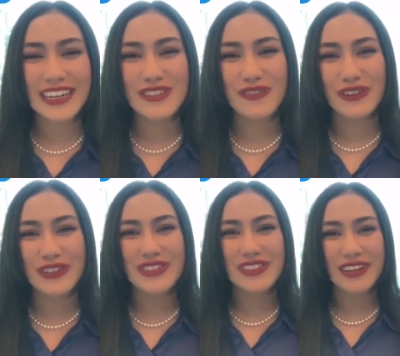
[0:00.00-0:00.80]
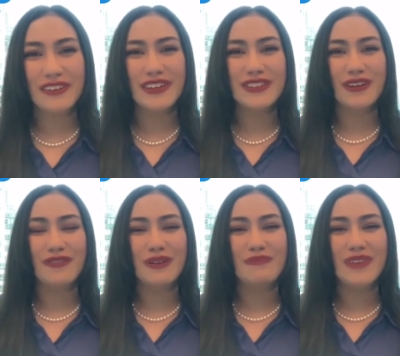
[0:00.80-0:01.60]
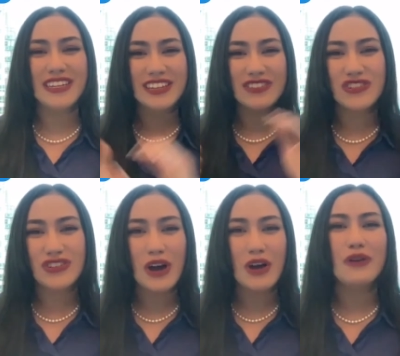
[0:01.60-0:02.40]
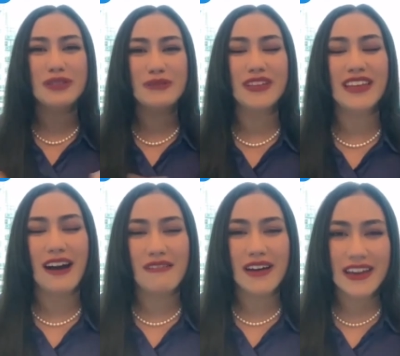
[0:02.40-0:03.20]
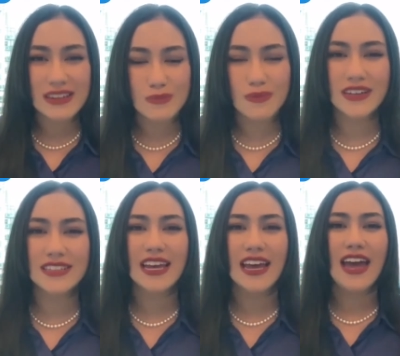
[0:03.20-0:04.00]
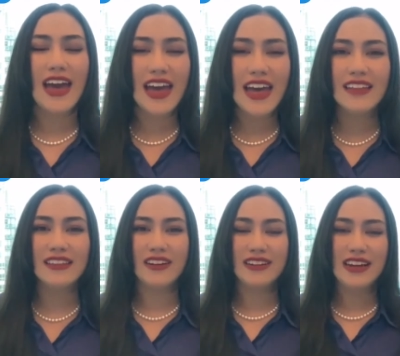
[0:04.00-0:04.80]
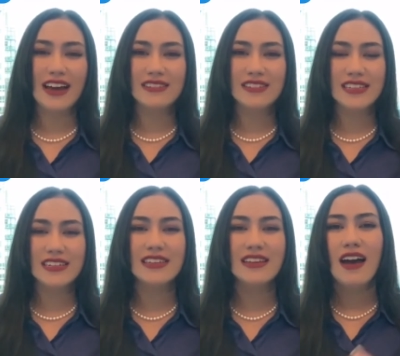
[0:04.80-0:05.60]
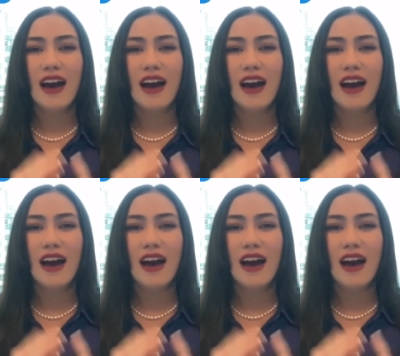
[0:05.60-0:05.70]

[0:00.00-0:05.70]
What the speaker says: us for a series of amazing shows with our experts and their analysis.